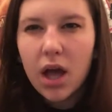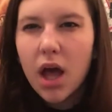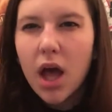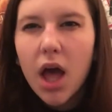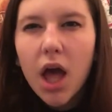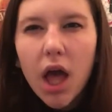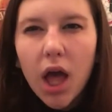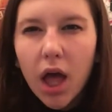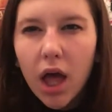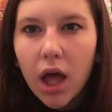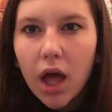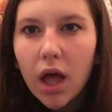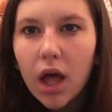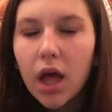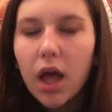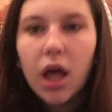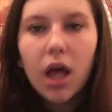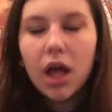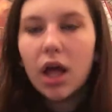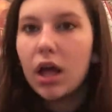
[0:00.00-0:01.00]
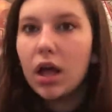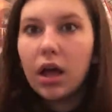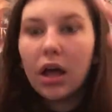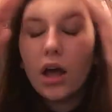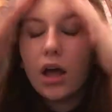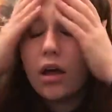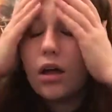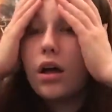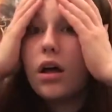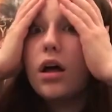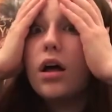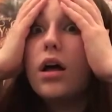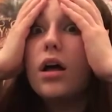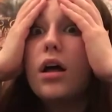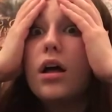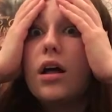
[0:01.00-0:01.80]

No one is speaking in this clip.